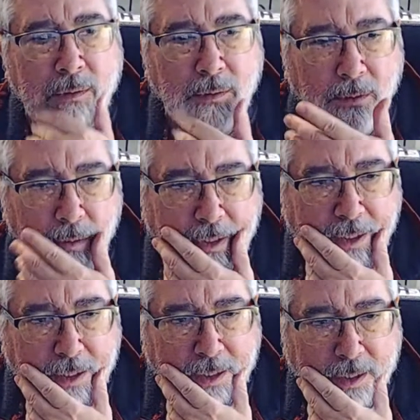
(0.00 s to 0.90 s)

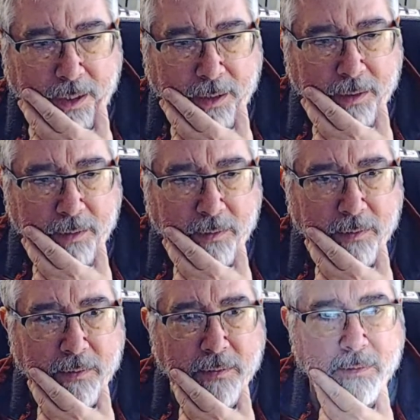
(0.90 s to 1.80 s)
Okay.
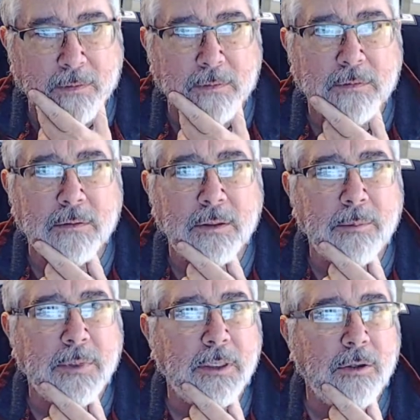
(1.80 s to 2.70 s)
So let
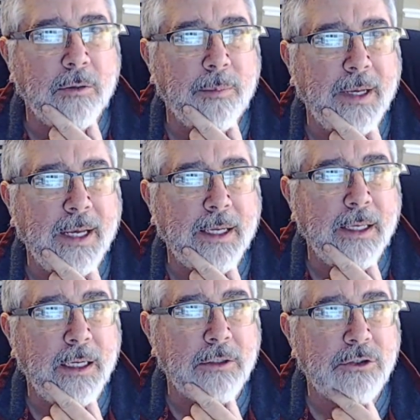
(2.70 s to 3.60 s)
me go back
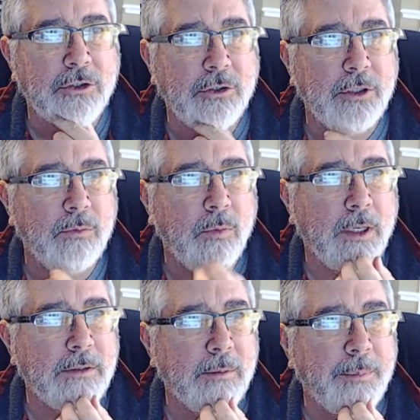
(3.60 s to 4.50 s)
and I'll show you
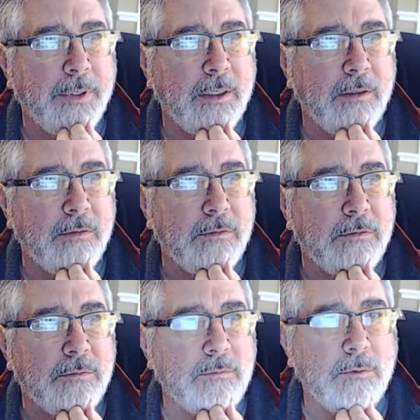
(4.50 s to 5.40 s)
what the
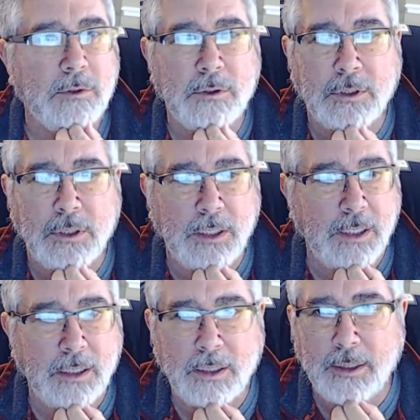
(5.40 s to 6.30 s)
pins will look
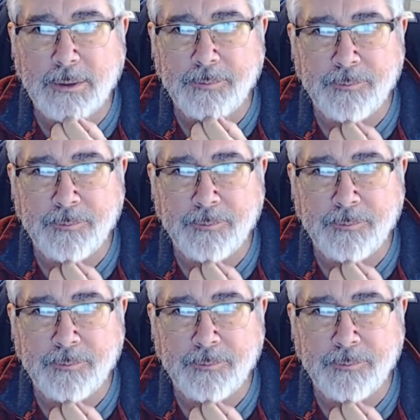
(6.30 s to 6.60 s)
like.